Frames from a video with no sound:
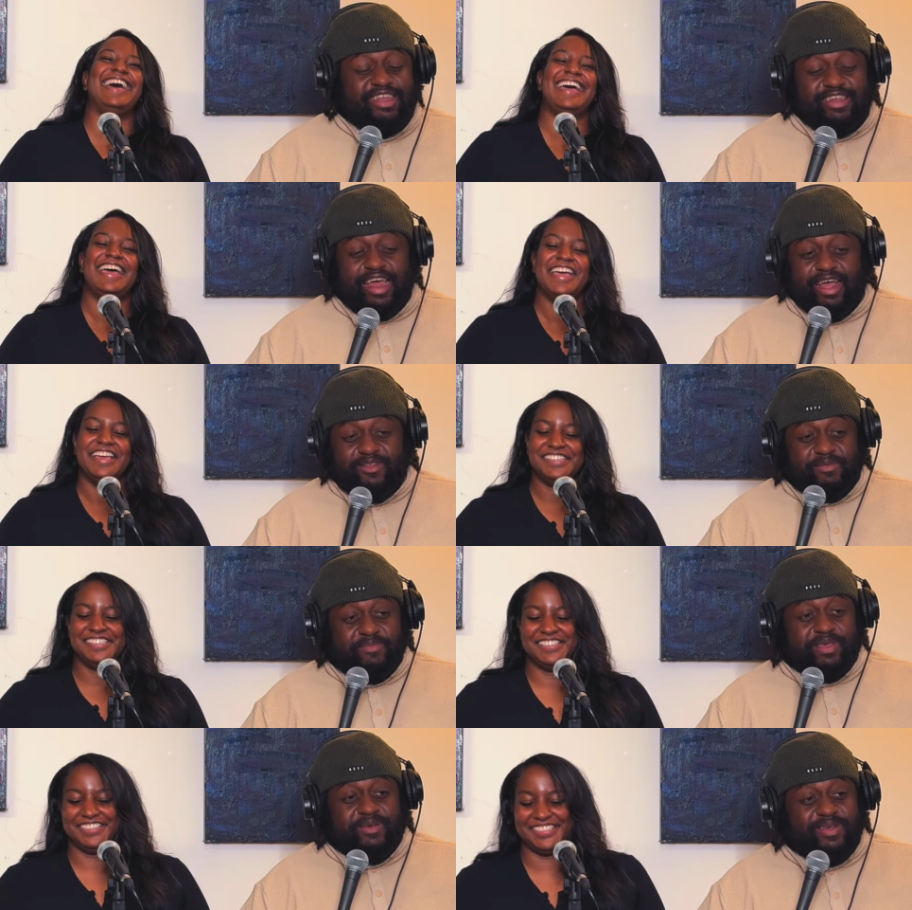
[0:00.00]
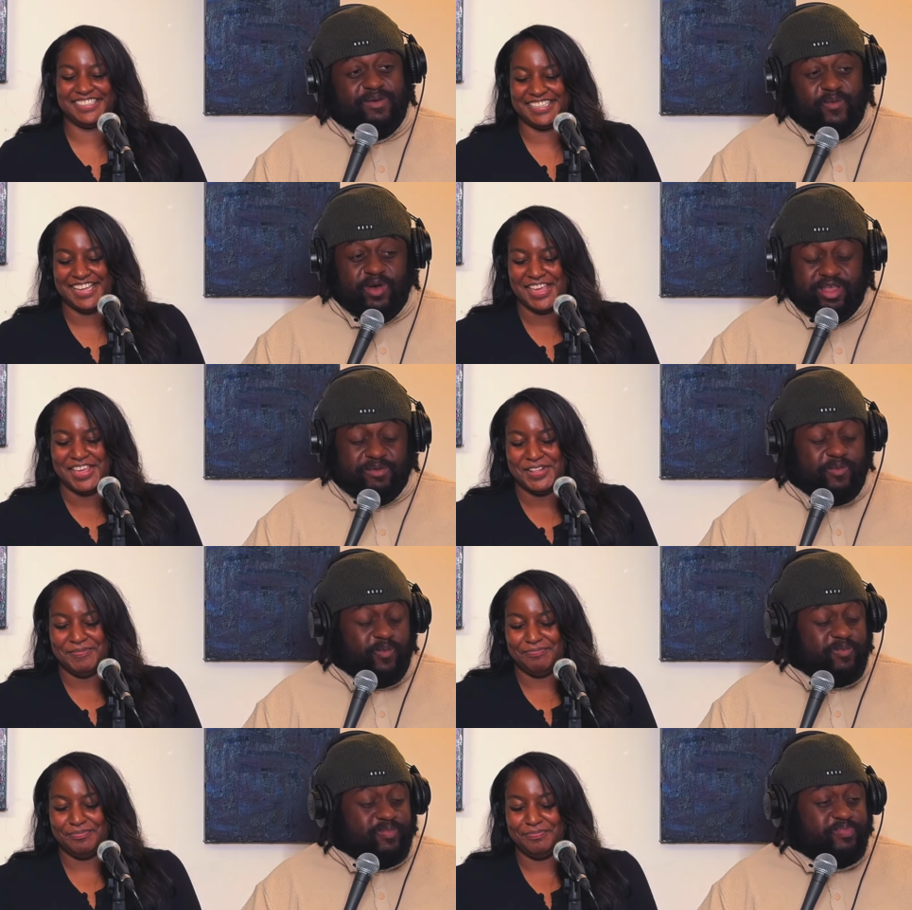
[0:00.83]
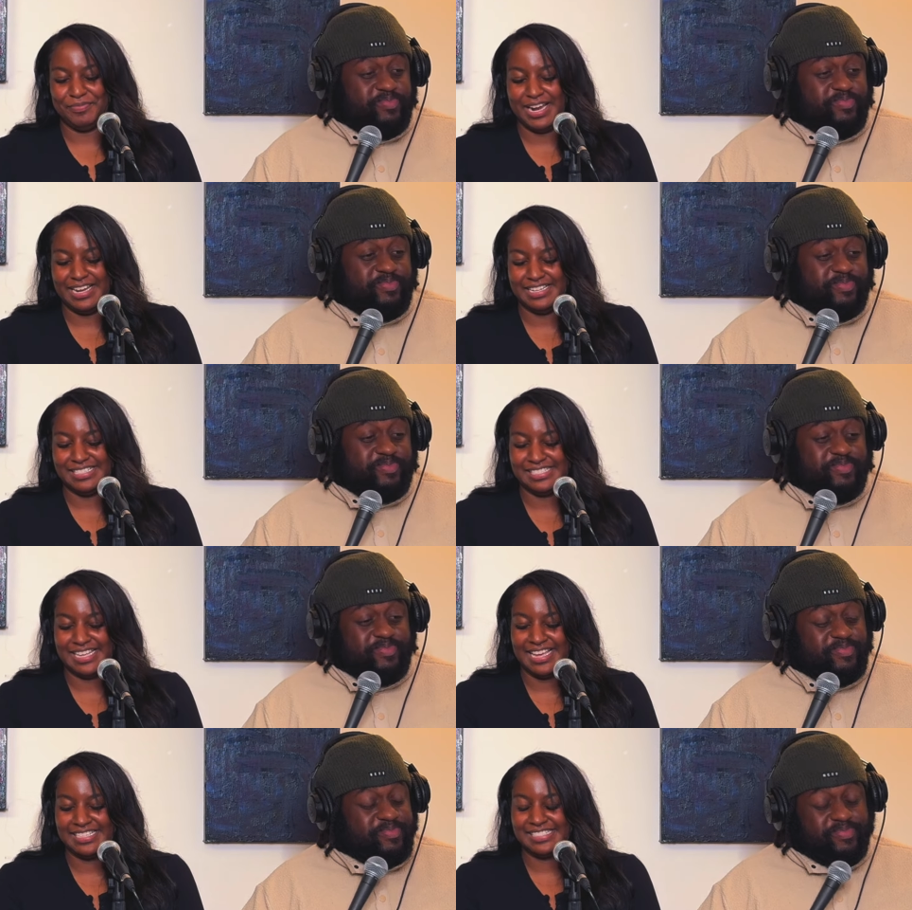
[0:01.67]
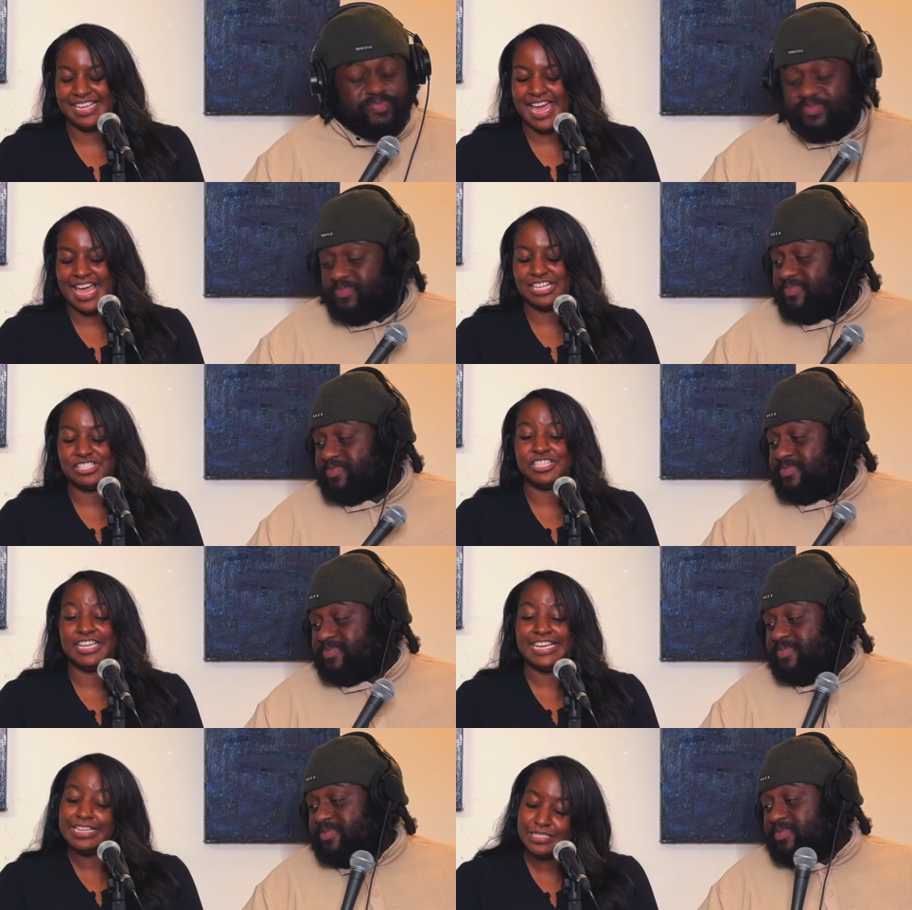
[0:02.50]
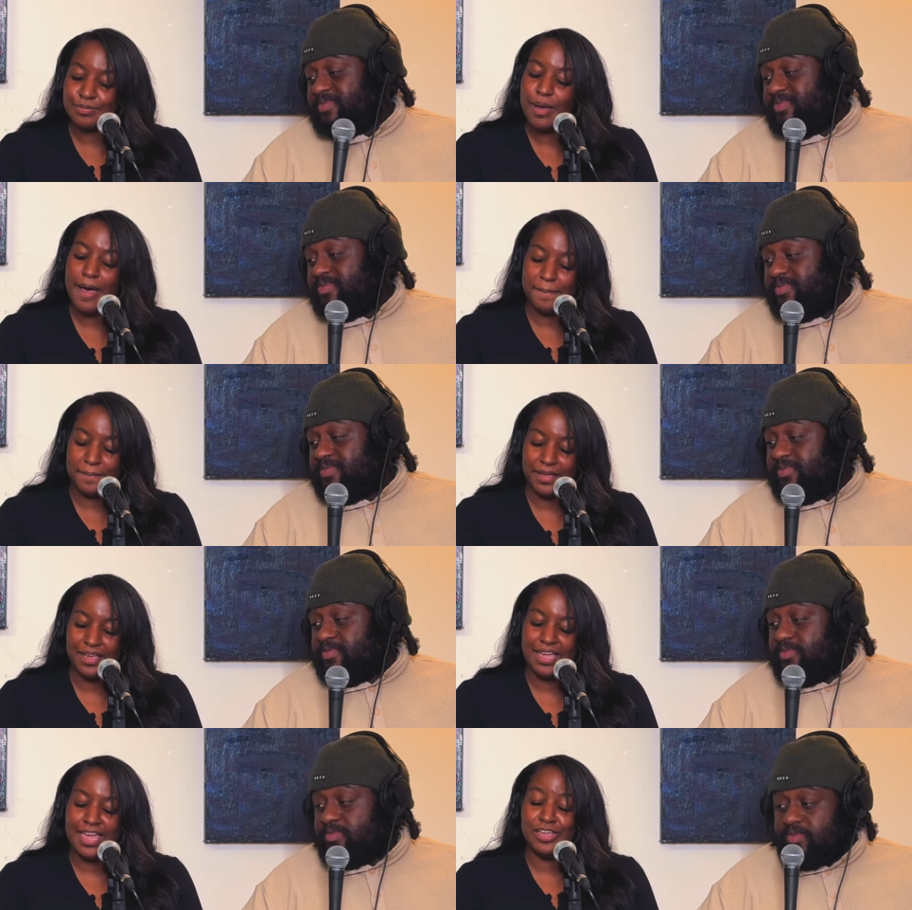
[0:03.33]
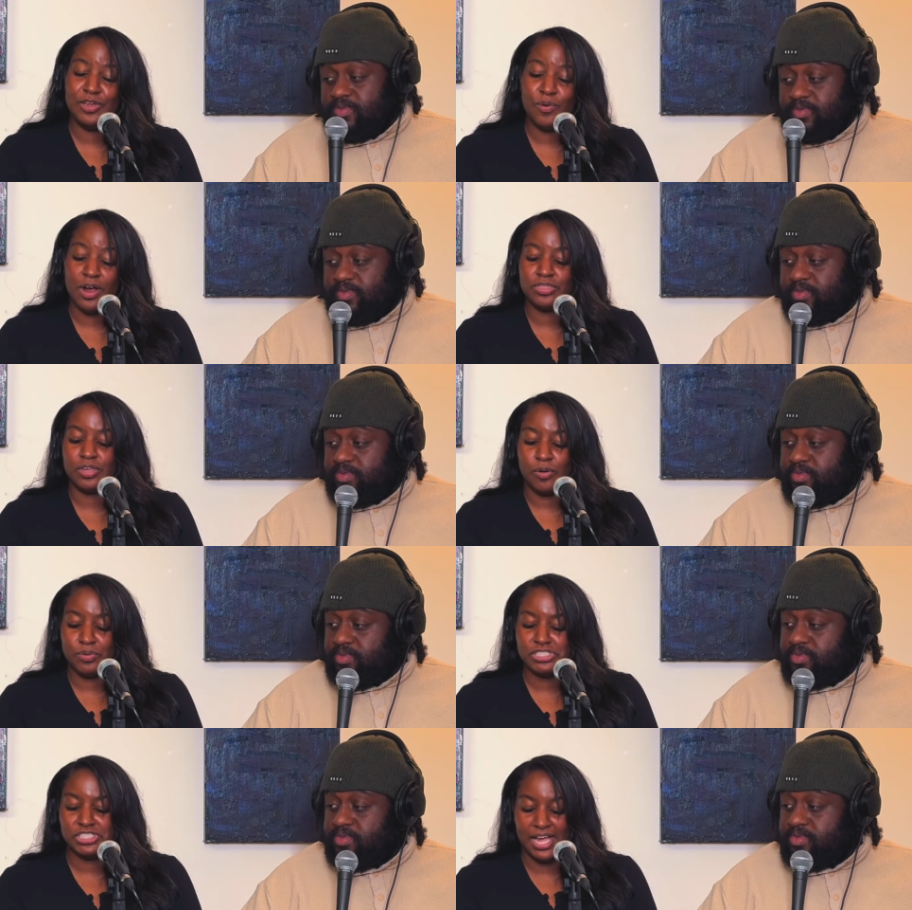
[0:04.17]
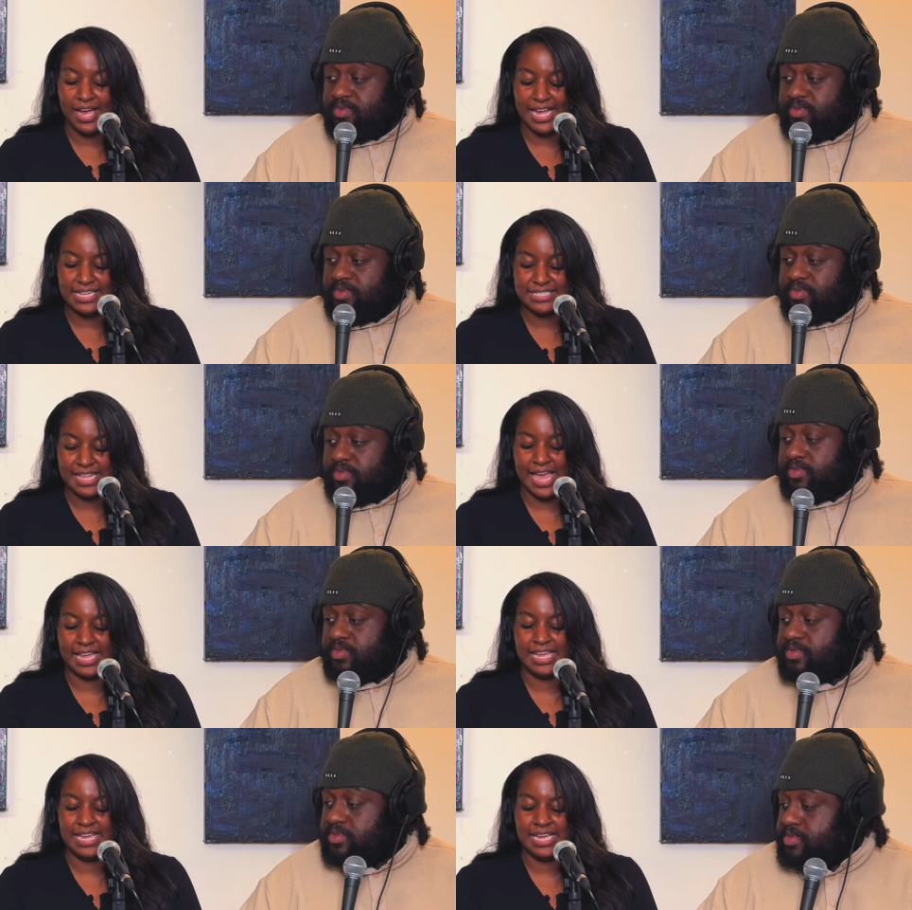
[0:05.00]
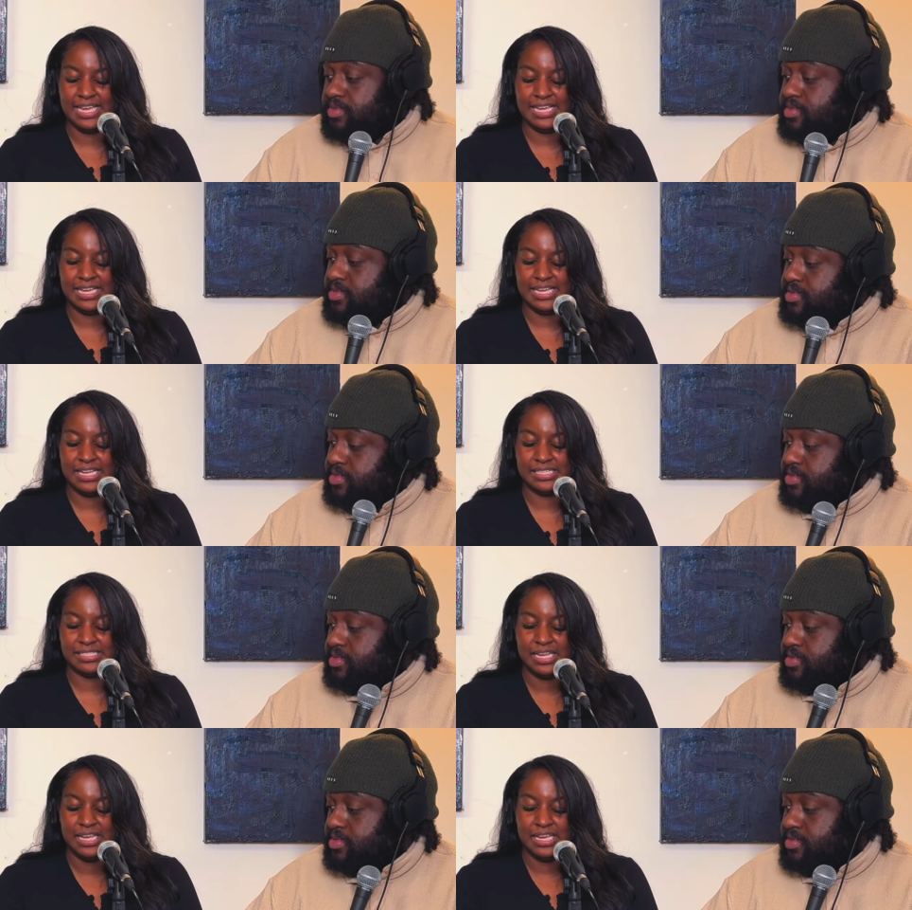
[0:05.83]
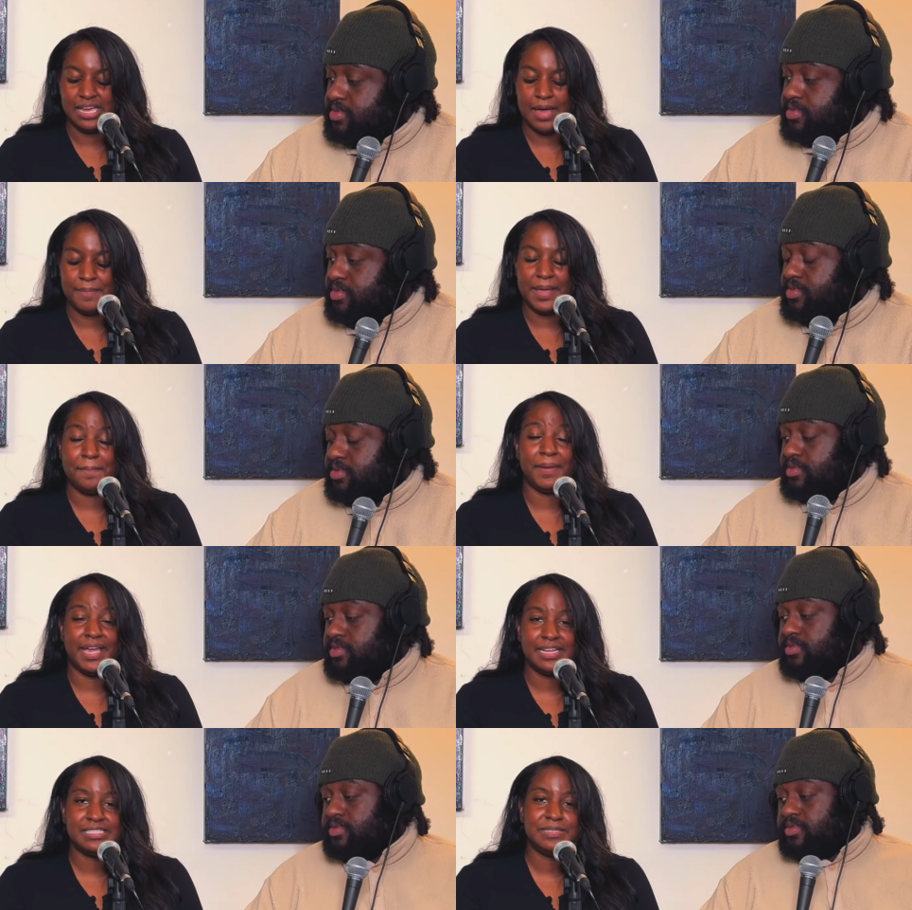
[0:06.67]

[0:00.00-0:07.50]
Speaker 1: Shout out to Bill William.
Speaker 2: Brandon says that she is popping and you are mm-hmm. throwing shots. Like he is coming man to